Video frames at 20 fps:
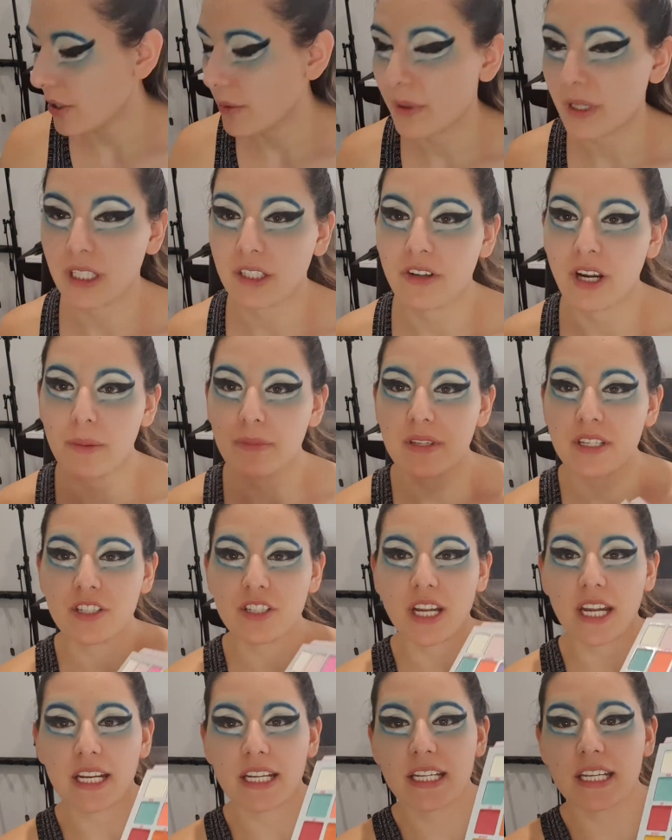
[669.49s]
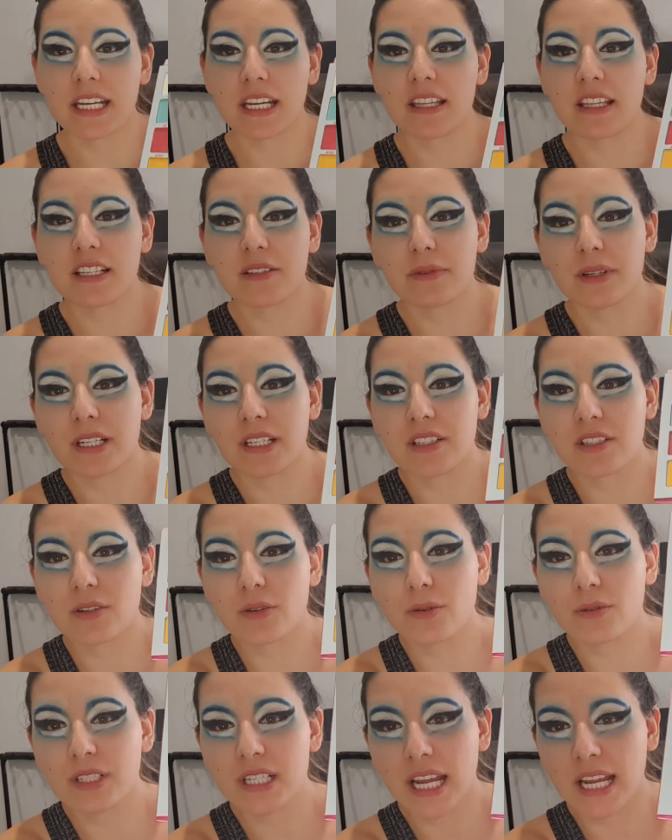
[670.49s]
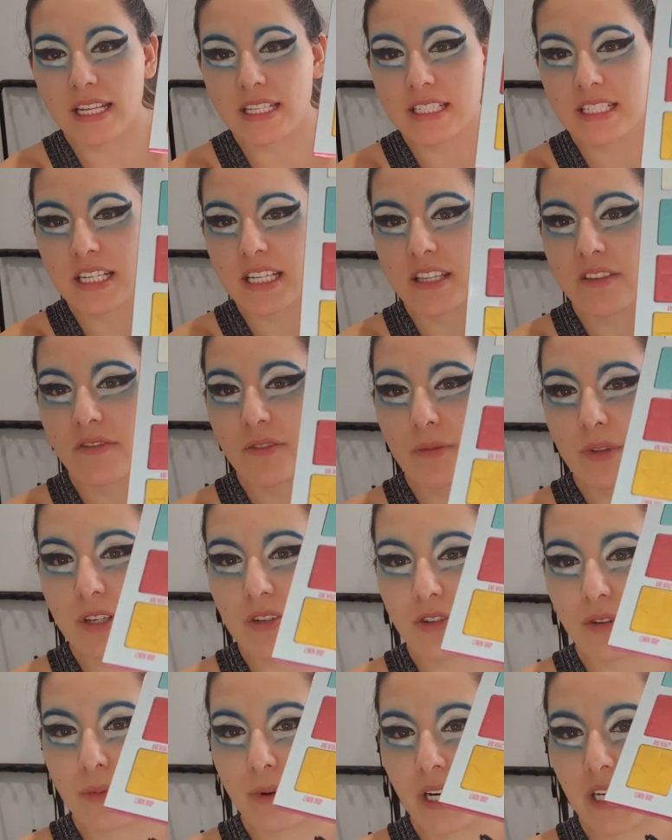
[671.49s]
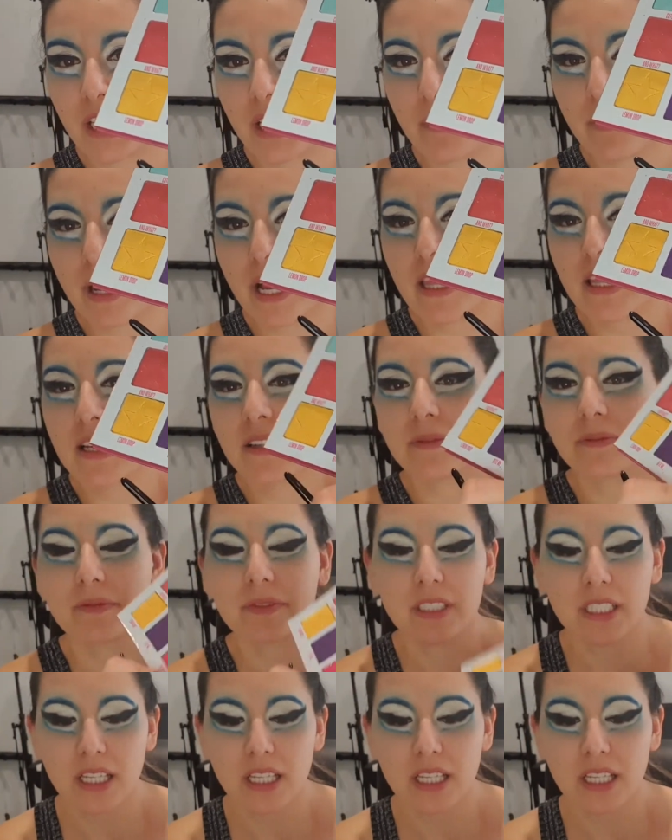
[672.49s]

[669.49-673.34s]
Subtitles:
I'm going to grab this shade here. This one is called Tasty from the Jawbreaker palette.